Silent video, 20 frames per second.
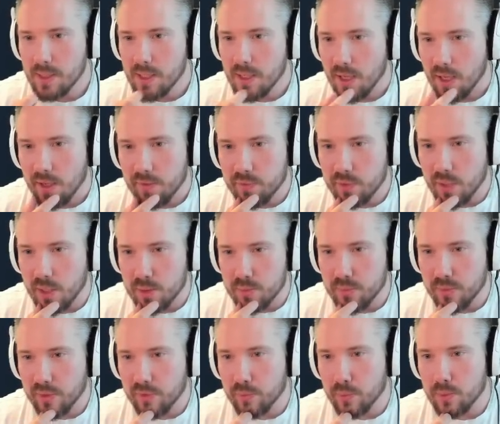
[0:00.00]
After
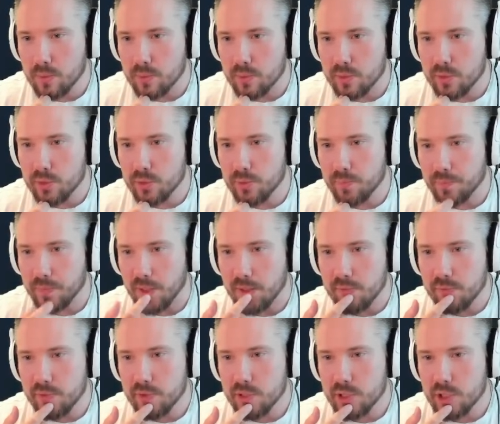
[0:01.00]
outbreak of World War II, the
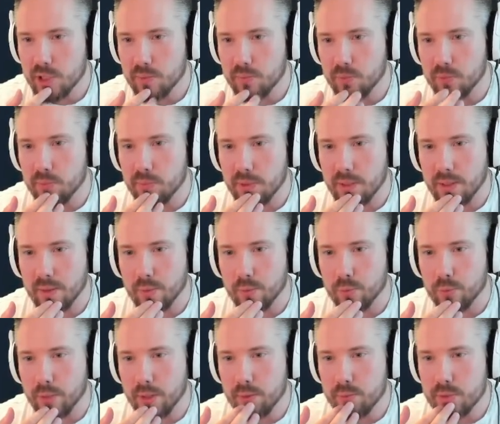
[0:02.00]
unfinished ship would be
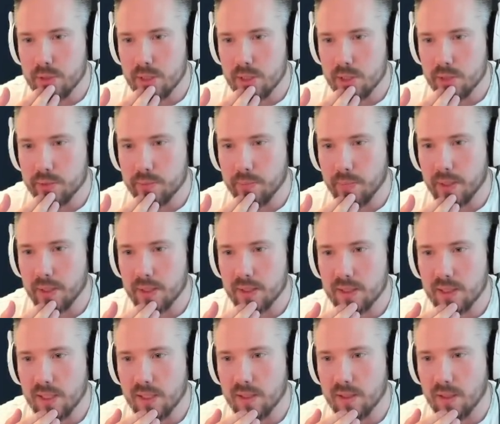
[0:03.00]
requisitioned by the
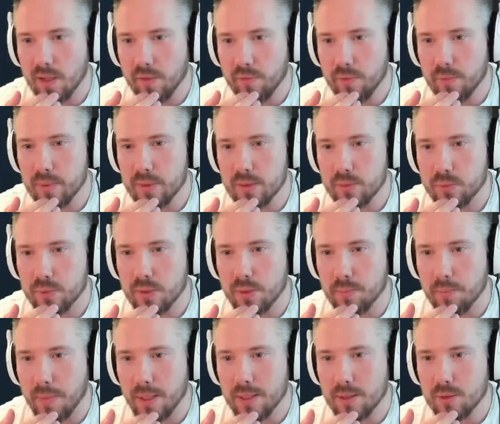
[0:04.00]
Italian government, with the
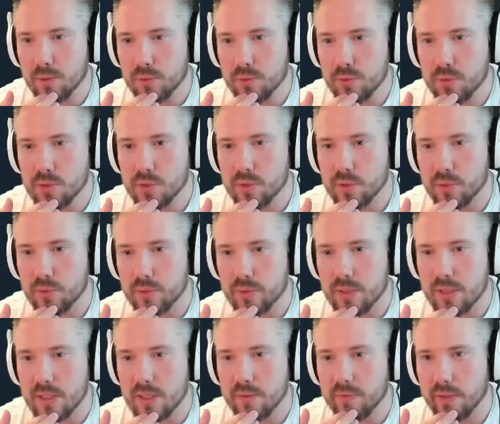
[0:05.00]
battle cruiser
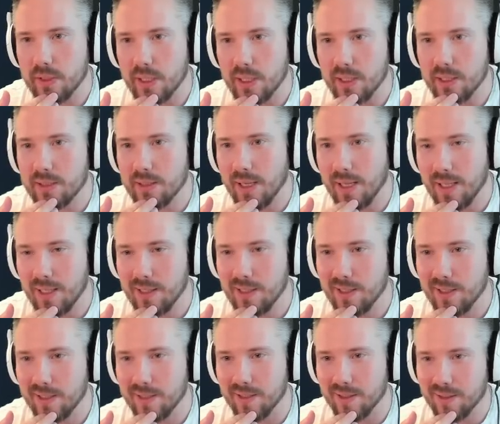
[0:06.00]
receiving
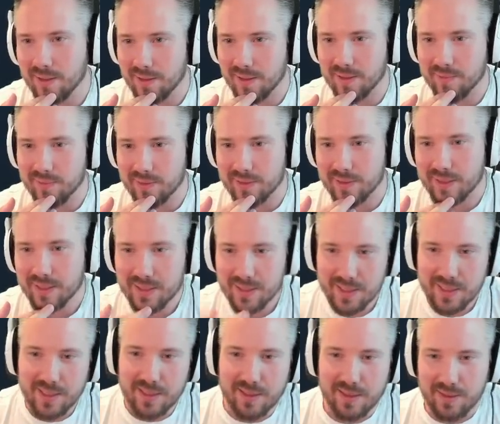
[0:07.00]
Italian armor.
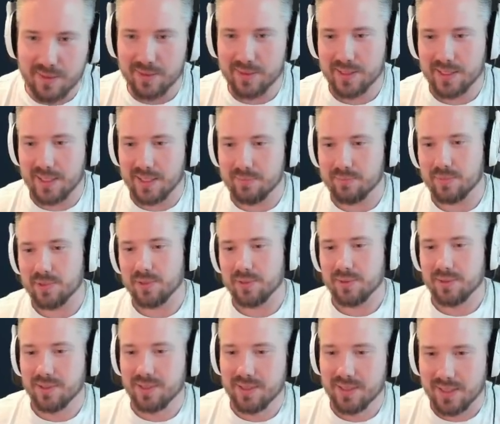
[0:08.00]
Okay, bro.
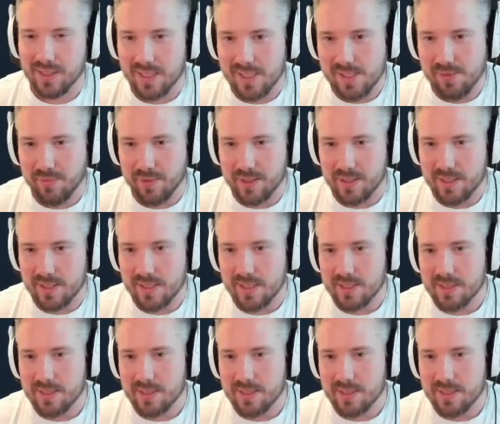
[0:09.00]
Nice fantasy.